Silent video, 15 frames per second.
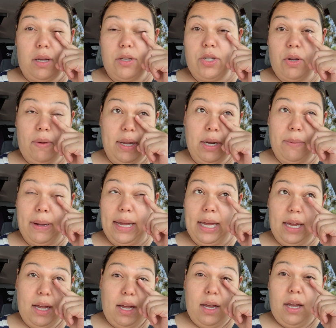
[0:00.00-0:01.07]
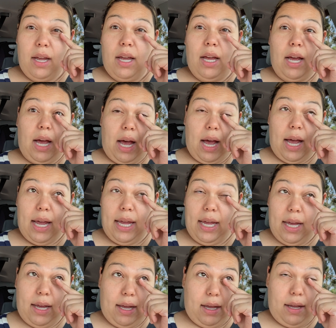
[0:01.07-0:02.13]
anyway,
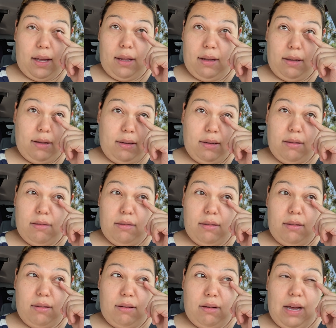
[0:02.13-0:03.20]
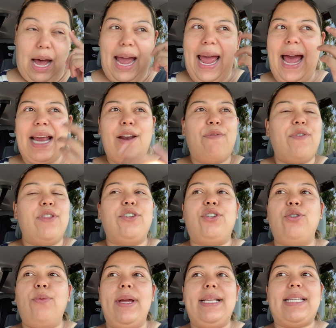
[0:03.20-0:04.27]
I had it for the
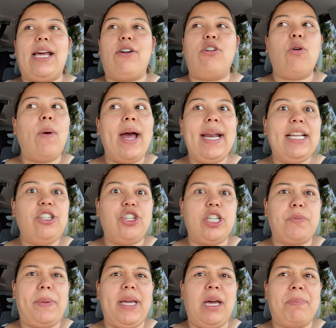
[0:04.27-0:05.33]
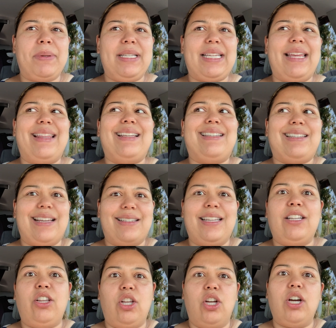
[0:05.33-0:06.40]
2 weeks. I don't know why I didn't just speak up and say, this
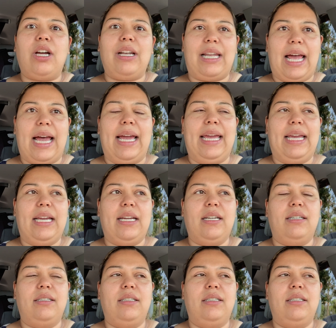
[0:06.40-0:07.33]
doesn't look like,